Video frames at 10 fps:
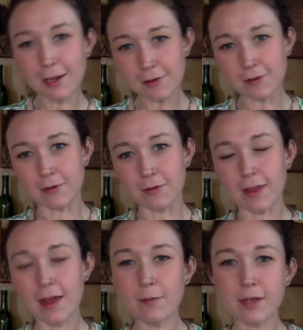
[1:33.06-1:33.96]
No,
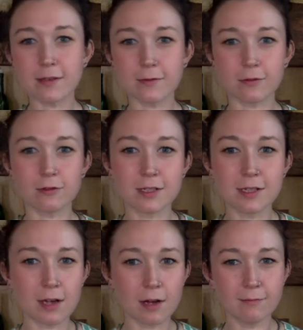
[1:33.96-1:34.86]
that piece of fruit
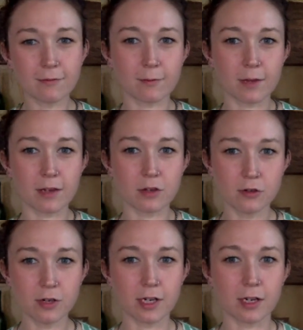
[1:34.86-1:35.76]
didn't come from that
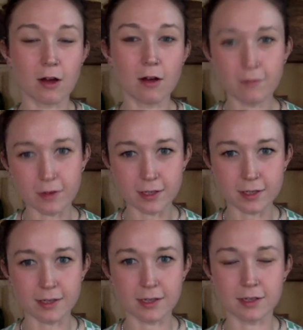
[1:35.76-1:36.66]
tree,
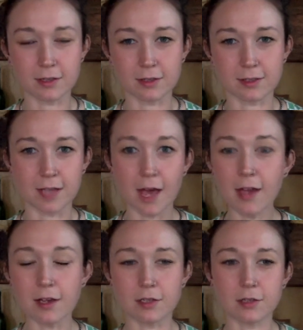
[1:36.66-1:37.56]
obviously. It's just
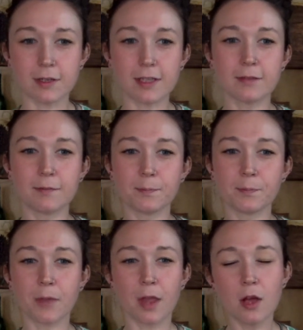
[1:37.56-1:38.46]
tied to it.
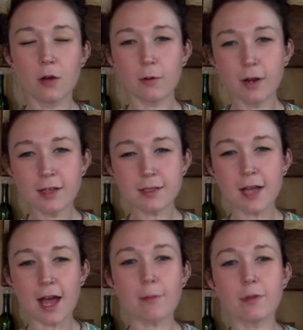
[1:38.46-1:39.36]
What has
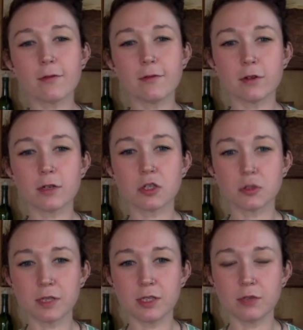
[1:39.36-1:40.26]
to happen for a
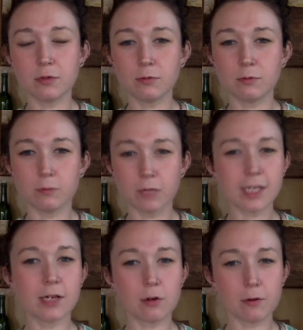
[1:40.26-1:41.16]
tree to
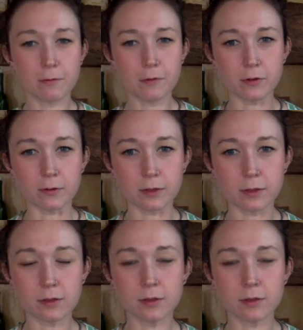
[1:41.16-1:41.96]
really grow fruit?